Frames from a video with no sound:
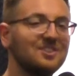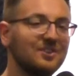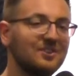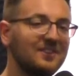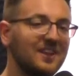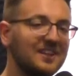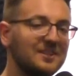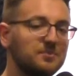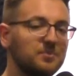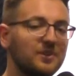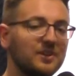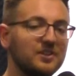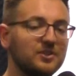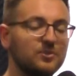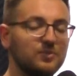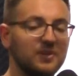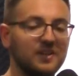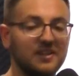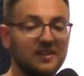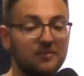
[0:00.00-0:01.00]
So that's pretty
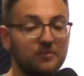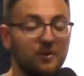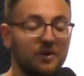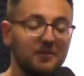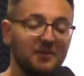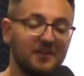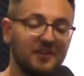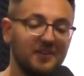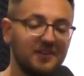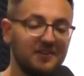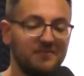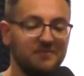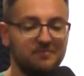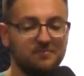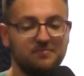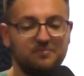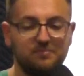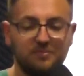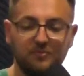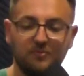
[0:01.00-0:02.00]
sweet. And
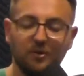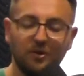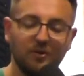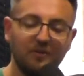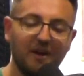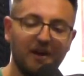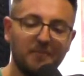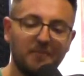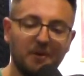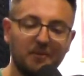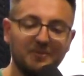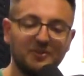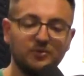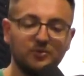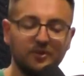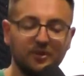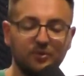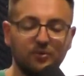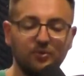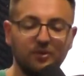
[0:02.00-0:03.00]
before we wrap up, it's
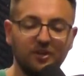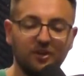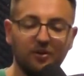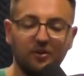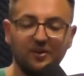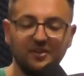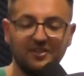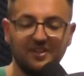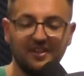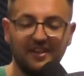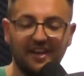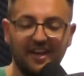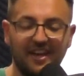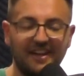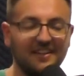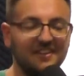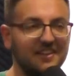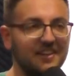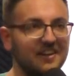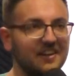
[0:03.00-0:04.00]
really cool to go into the
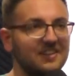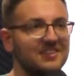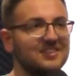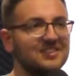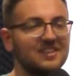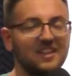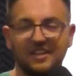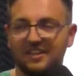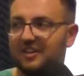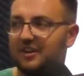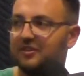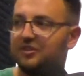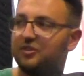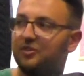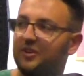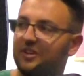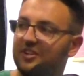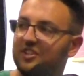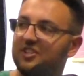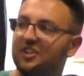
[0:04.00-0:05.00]
analytics. Like I was
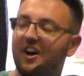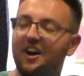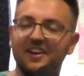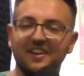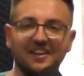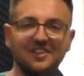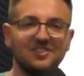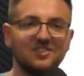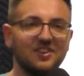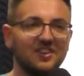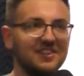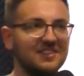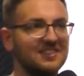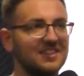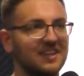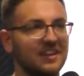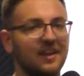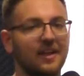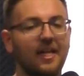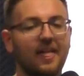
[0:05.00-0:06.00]
showing Sean yesterday, it's
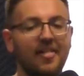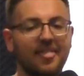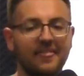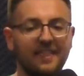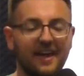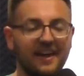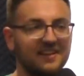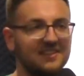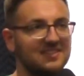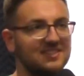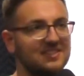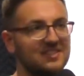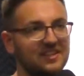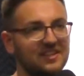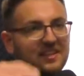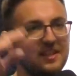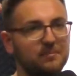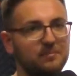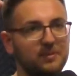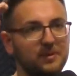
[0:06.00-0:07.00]
like I could see
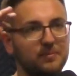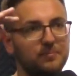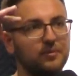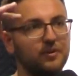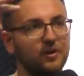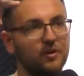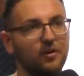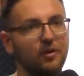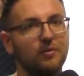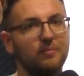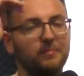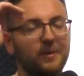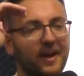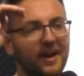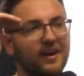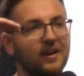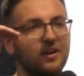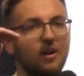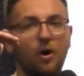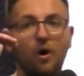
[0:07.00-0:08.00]
that people are going
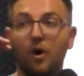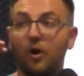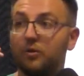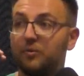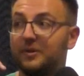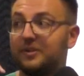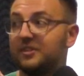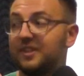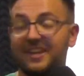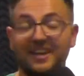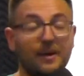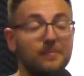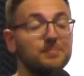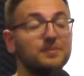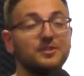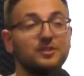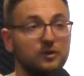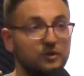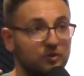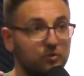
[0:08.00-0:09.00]
back all the way to like
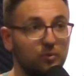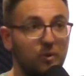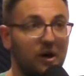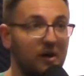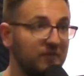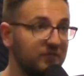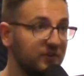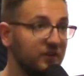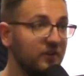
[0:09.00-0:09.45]
episode 12